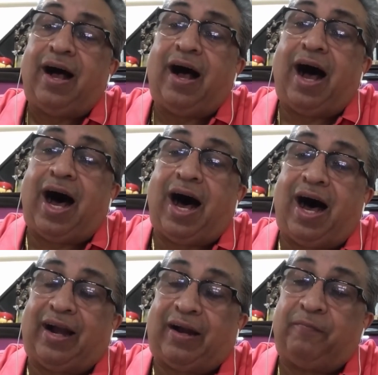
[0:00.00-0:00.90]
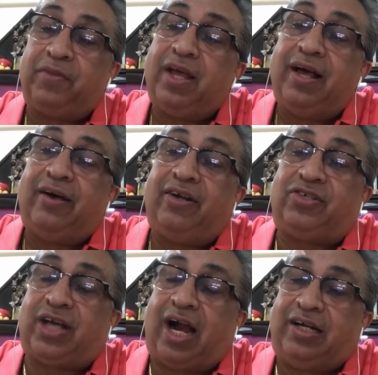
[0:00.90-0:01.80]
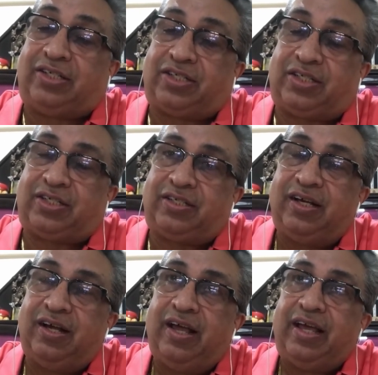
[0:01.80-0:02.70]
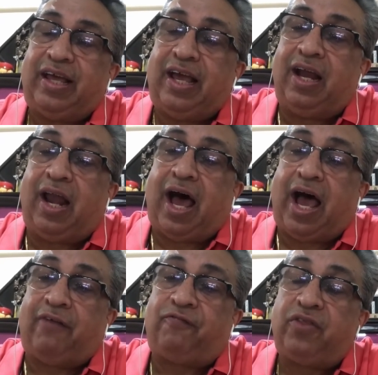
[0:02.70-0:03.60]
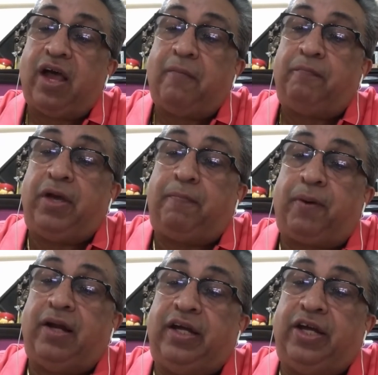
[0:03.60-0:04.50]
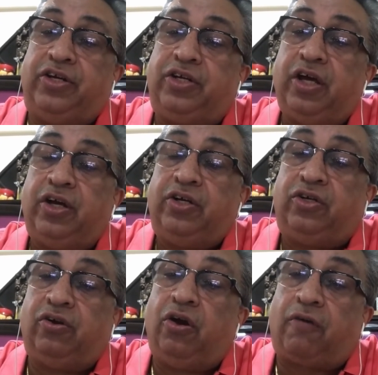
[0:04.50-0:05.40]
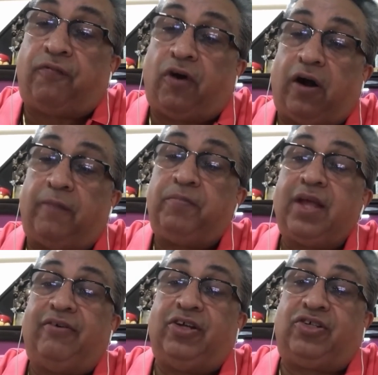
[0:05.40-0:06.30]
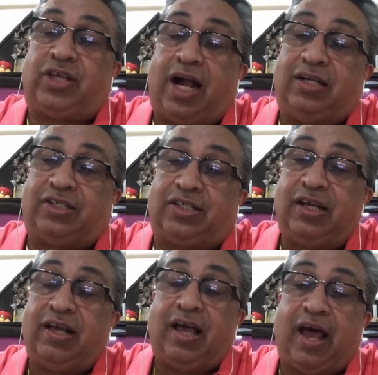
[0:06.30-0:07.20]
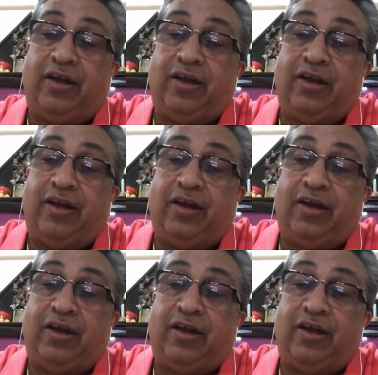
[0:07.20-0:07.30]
R, results. In life, people need to look for results and